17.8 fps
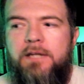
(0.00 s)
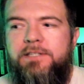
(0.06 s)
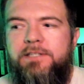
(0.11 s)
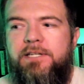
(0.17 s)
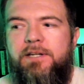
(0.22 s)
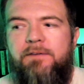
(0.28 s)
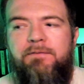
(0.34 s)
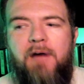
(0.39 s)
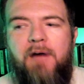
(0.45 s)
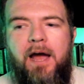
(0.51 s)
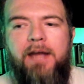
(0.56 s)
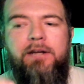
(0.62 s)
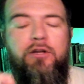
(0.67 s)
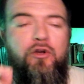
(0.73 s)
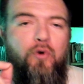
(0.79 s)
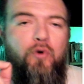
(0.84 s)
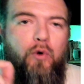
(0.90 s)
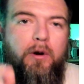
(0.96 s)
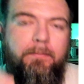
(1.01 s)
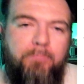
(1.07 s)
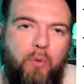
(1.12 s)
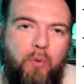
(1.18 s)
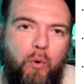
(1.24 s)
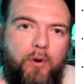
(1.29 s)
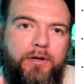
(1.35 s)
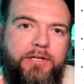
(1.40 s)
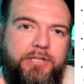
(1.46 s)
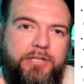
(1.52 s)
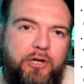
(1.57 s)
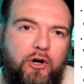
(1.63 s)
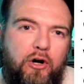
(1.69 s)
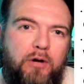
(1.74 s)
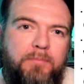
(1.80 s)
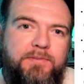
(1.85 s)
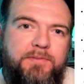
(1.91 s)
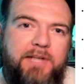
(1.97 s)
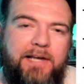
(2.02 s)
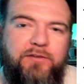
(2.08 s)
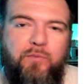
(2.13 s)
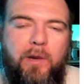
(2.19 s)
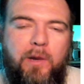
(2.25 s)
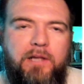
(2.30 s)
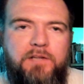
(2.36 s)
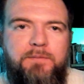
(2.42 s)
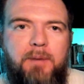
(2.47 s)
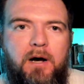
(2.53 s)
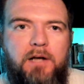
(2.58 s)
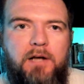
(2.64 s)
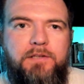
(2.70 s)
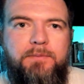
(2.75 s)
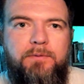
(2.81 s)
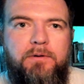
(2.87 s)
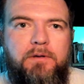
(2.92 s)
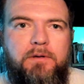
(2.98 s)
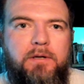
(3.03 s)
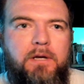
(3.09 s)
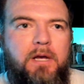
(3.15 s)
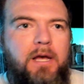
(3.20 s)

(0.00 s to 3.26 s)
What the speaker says: to define your important terms as well as possible.